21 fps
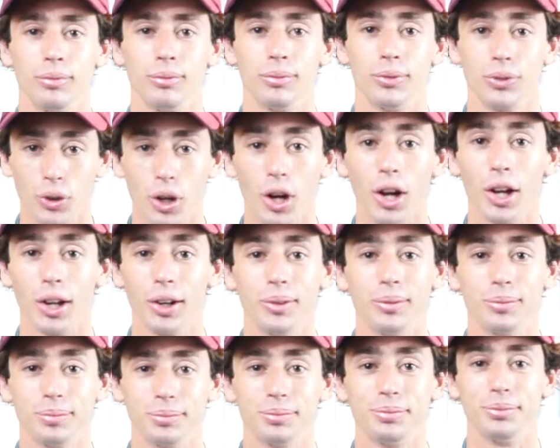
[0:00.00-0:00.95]
So
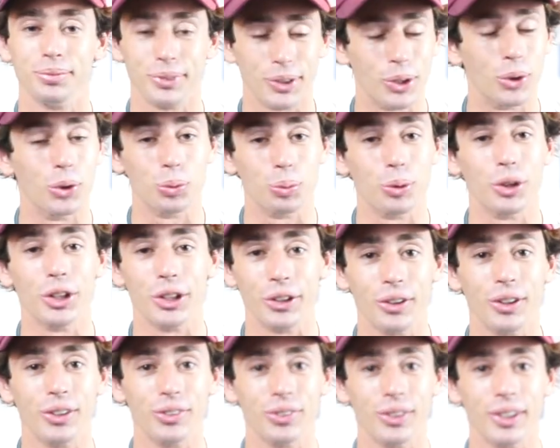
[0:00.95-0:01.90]
it was pretty
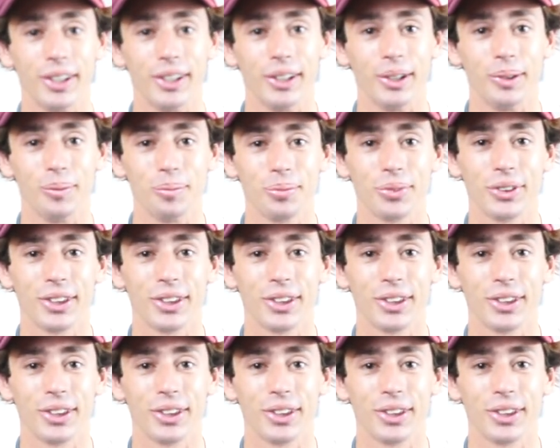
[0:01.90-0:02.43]
crazy, I know.